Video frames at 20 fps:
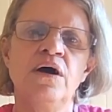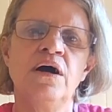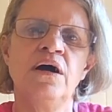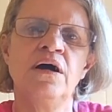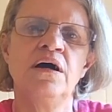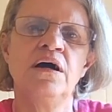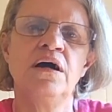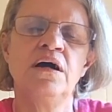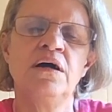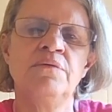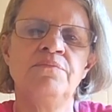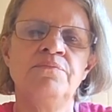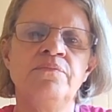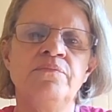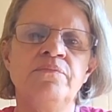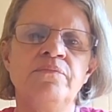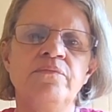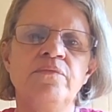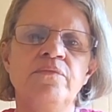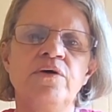a
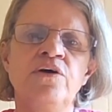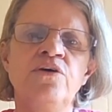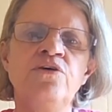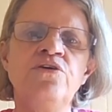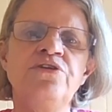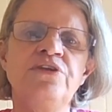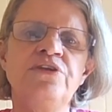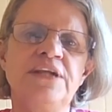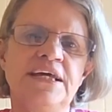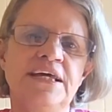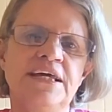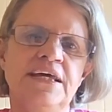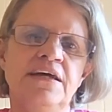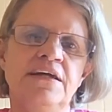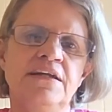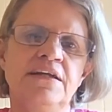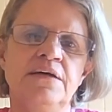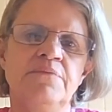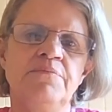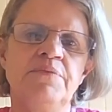um, earthly
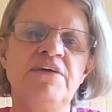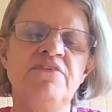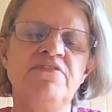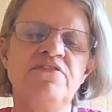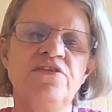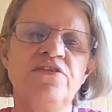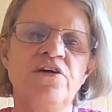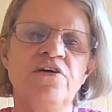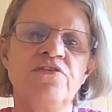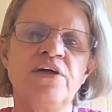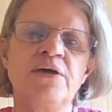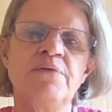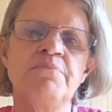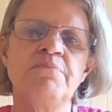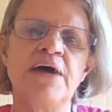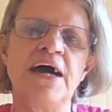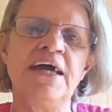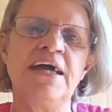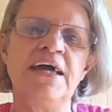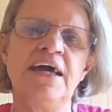kingdom, even though they
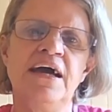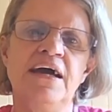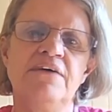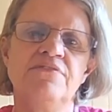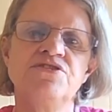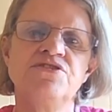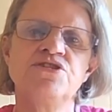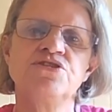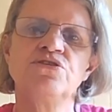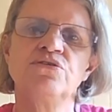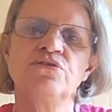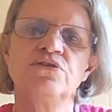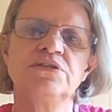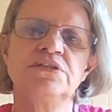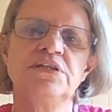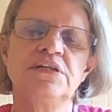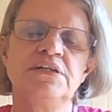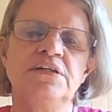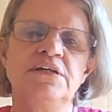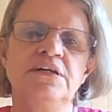may have
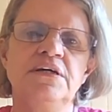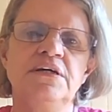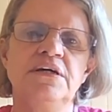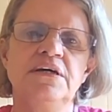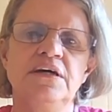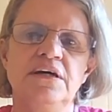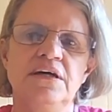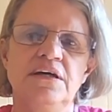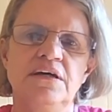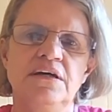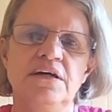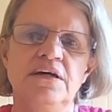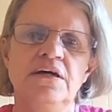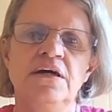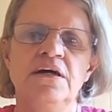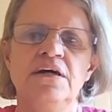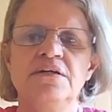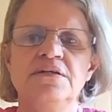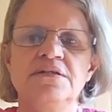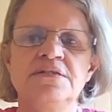started
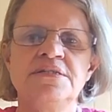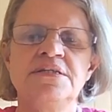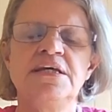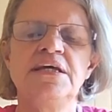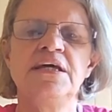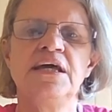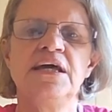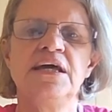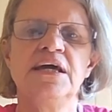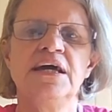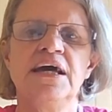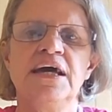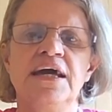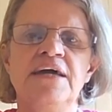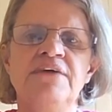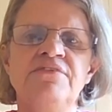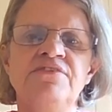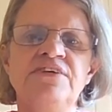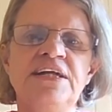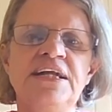seeking a
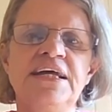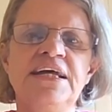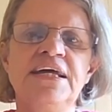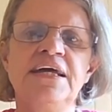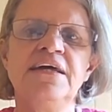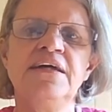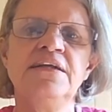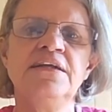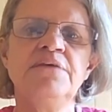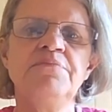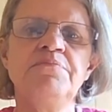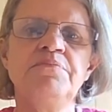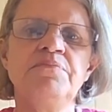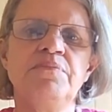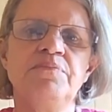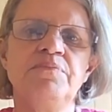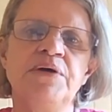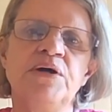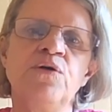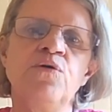heavenly
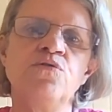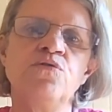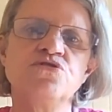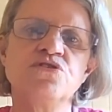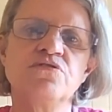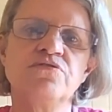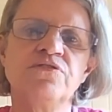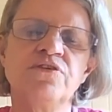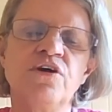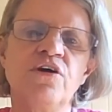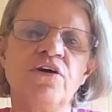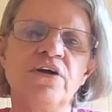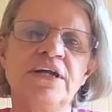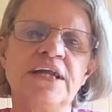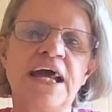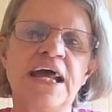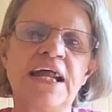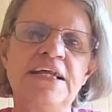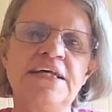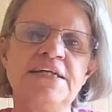kingdom because of
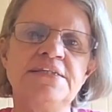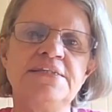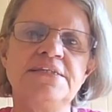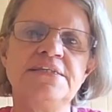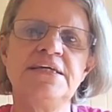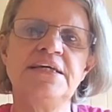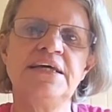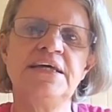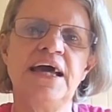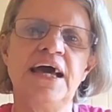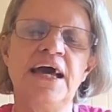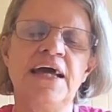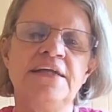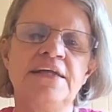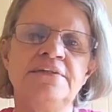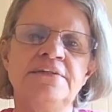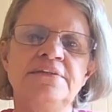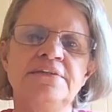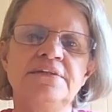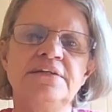carnality
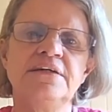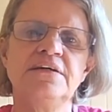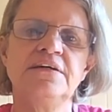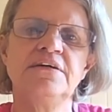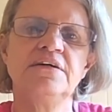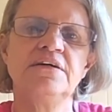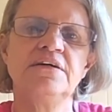and